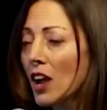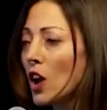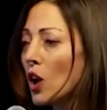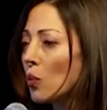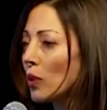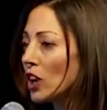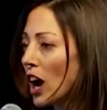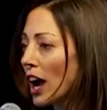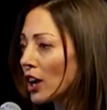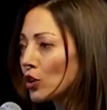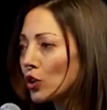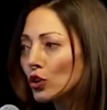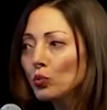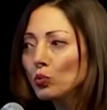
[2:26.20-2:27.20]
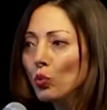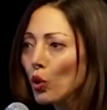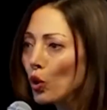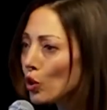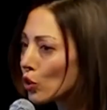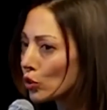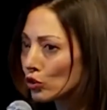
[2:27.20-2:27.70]
When I couldn't
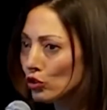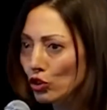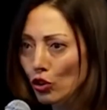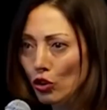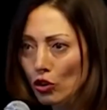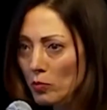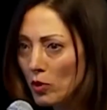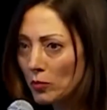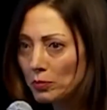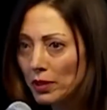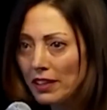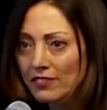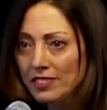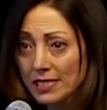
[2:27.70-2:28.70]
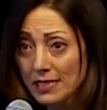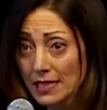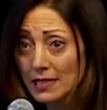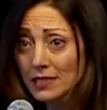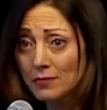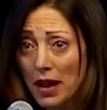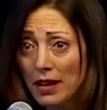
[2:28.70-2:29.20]
walk or talk properly for
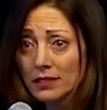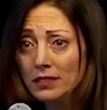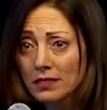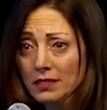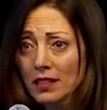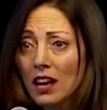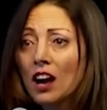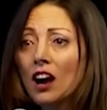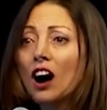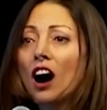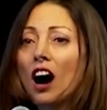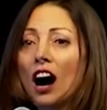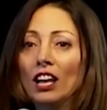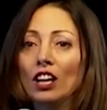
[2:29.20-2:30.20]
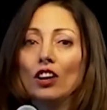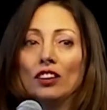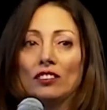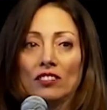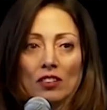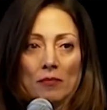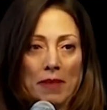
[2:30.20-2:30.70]
6 months, I learned
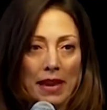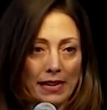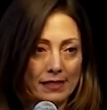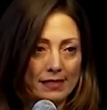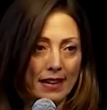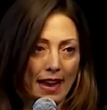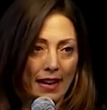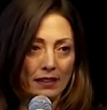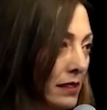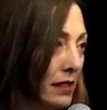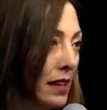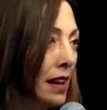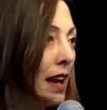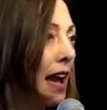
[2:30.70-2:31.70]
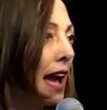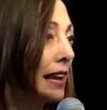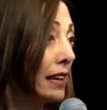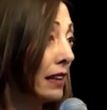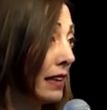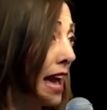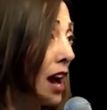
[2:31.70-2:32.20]
to meditate and
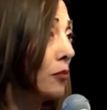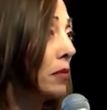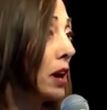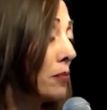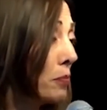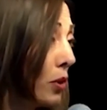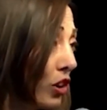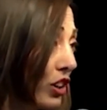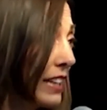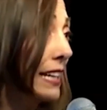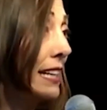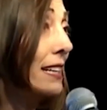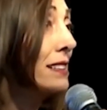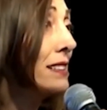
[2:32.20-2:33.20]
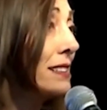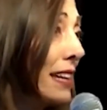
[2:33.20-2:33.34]
allow my body to